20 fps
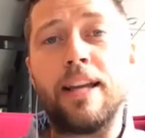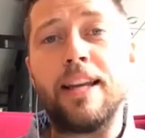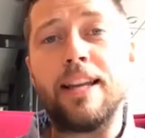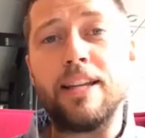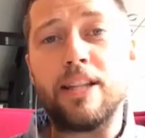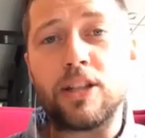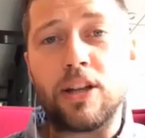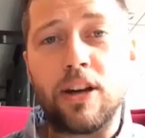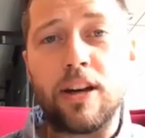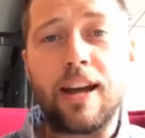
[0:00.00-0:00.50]
It
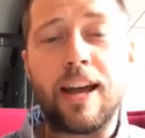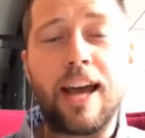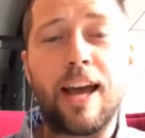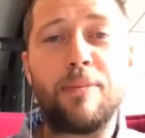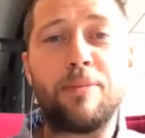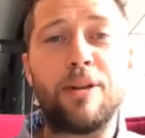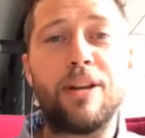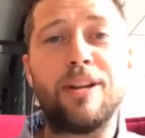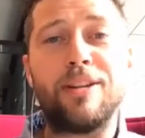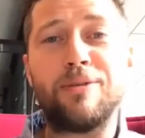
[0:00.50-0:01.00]
is going to
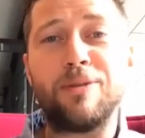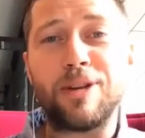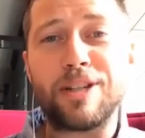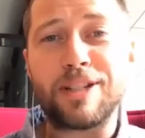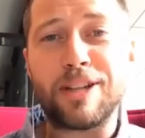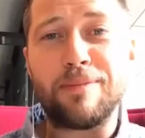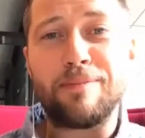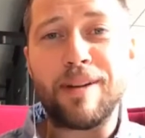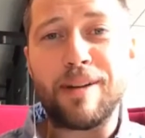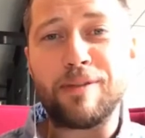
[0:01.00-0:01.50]
happen. And we're
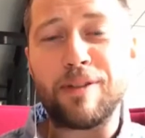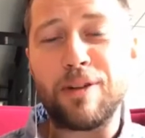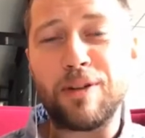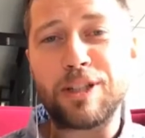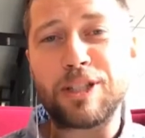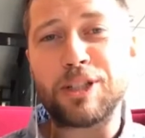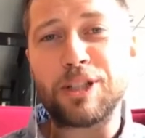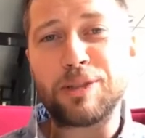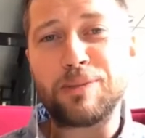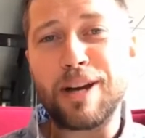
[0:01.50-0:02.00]
so pumped. We've
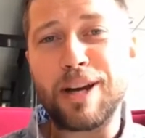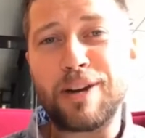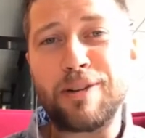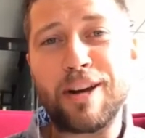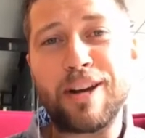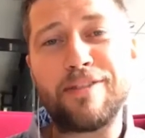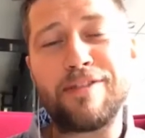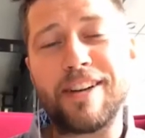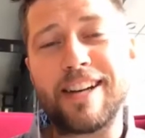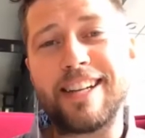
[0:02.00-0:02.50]
always talked about
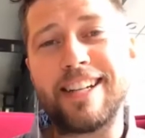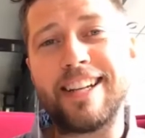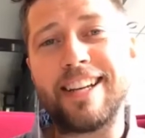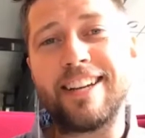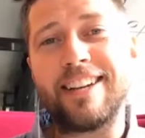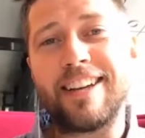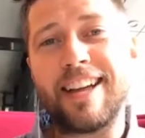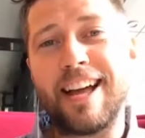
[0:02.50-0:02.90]
crowdfunding,